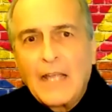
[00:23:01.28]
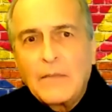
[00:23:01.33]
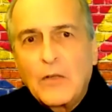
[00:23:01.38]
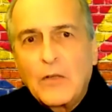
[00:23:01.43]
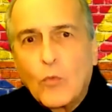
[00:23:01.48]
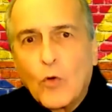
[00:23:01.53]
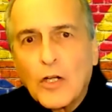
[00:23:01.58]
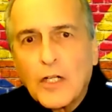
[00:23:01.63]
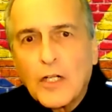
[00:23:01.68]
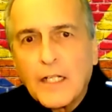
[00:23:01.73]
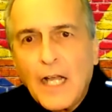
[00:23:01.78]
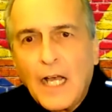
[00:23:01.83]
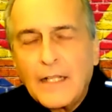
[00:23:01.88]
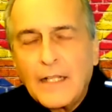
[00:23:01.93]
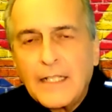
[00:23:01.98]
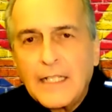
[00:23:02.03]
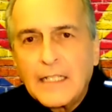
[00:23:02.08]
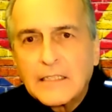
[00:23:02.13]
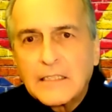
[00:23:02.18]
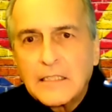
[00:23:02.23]
have been working
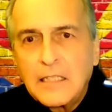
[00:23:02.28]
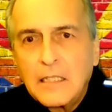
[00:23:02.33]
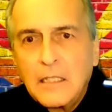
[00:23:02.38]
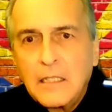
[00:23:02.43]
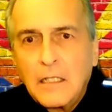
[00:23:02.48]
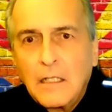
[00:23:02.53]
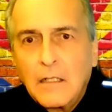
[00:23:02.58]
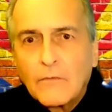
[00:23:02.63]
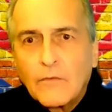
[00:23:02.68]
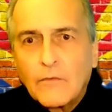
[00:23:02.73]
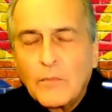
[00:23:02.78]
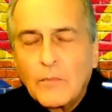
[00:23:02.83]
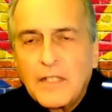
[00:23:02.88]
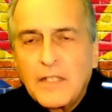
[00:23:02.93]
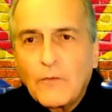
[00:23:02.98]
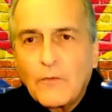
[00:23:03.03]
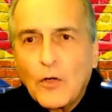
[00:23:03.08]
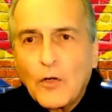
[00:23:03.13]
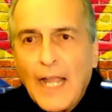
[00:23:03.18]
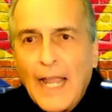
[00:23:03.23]
on this
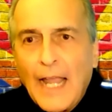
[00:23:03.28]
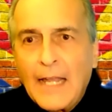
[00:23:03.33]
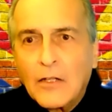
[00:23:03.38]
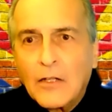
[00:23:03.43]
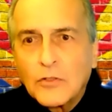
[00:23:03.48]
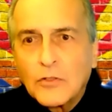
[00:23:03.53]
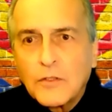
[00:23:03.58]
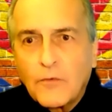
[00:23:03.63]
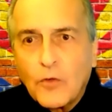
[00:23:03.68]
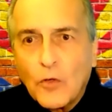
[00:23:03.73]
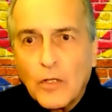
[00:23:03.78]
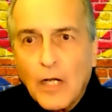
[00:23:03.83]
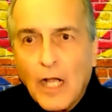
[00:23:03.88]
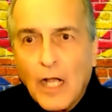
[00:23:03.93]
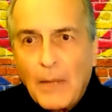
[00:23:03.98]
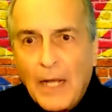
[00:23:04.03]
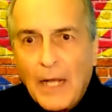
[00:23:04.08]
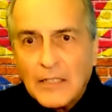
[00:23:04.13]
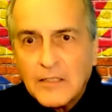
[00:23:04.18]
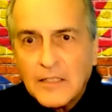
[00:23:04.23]
from angles for
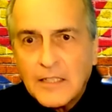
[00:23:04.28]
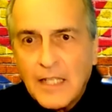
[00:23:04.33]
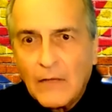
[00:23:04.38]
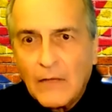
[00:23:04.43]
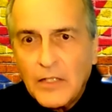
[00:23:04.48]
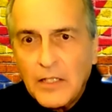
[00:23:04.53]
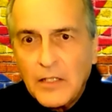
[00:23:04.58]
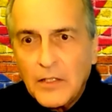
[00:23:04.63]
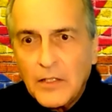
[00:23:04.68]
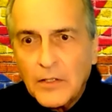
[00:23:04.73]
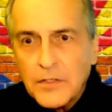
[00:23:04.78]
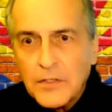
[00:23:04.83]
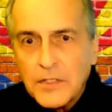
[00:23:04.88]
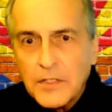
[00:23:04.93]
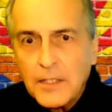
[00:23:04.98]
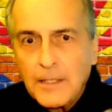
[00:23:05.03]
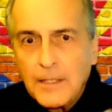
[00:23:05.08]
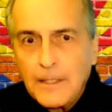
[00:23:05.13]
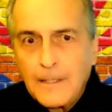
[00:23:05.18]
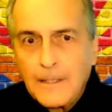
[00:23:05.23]
about 7
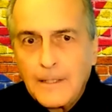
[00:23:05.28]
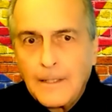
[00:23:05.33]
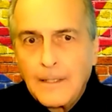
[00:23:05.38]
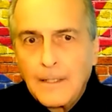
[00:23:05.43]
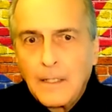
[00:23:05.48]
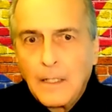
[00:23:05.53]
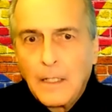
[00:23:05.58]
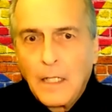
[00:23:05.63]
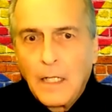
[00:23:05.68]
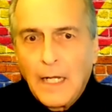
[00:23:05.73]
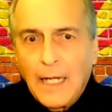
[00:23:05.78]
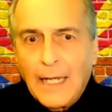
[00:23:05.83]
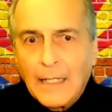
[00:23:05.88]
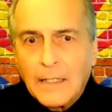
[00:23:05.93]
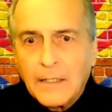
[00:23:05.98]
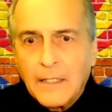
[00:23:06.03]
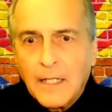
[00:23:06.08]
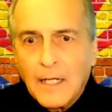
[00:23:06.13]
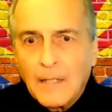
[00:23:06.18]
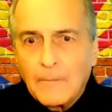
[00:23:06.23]
years.
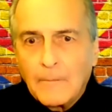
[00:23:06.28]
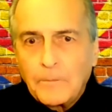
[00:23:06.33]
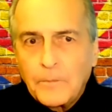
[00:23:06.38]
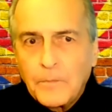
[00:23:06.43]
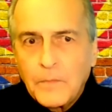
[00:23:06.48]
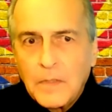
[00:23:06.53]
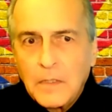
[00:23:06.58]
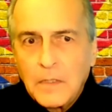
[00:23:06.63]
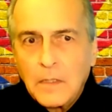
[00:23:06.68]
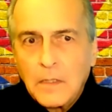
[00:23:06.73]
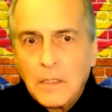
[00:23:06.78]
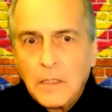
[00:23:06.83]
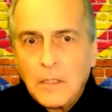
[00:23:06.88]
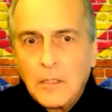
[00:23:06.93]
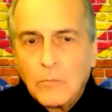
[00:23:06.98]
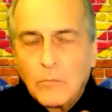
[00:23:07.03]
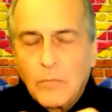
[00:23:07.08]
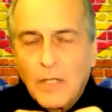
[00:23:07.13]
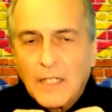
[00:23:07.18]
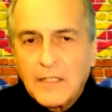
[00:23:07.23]
And
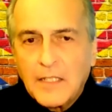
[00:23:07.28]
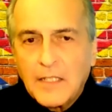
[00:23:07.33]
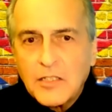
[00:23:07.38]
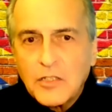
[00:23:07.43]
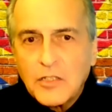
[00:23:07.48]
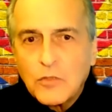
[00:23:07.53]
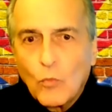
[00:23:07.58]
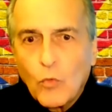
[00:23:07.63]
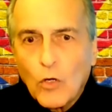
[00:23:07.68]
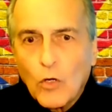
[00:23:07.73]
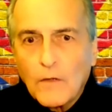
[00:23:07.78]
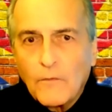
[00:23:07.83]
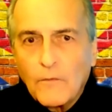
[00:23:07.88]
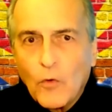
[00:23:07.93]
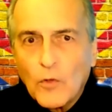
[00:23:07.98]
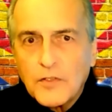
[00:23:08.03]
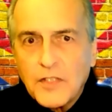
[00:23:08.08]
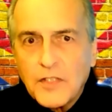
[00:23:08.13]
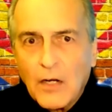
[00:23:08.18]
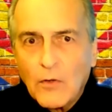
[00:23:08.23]
but this
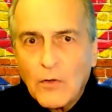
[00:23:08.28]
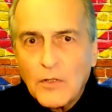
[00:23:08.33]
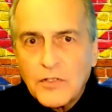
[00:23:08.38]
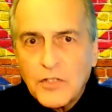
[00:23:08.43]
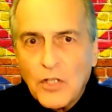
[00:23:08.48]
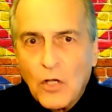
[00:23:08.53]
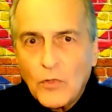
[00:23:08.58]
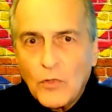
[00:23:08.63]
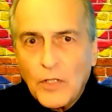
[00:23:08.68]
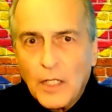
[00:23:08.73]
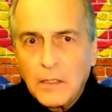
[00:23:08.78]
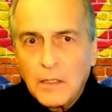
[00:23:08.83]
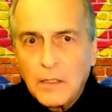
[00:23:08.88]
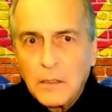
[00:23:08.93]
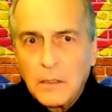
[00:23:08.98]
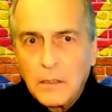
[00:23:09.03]
Workforce Arizona